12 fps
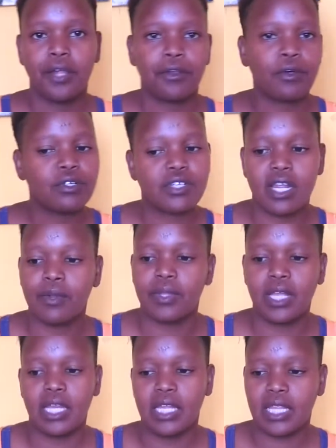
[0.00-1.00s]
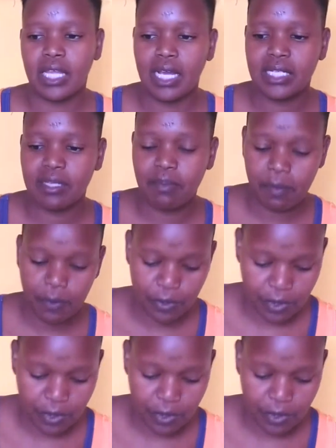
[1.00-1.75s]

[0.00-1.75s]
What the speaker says: Don't run with anything. I see people